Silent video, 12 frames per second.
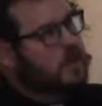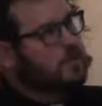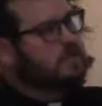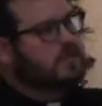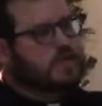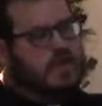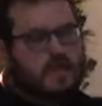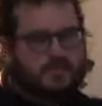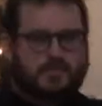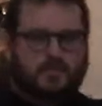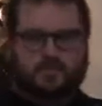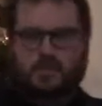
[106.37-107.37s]
where the name
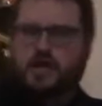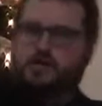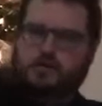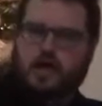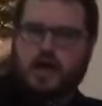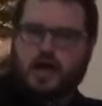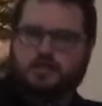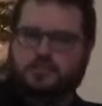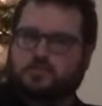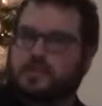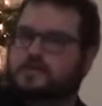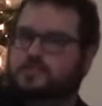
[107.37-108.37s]
of the triune God is
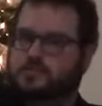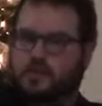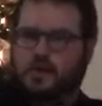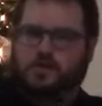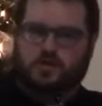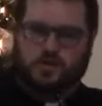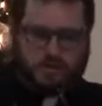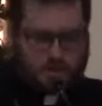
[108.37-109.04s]
placed upon you,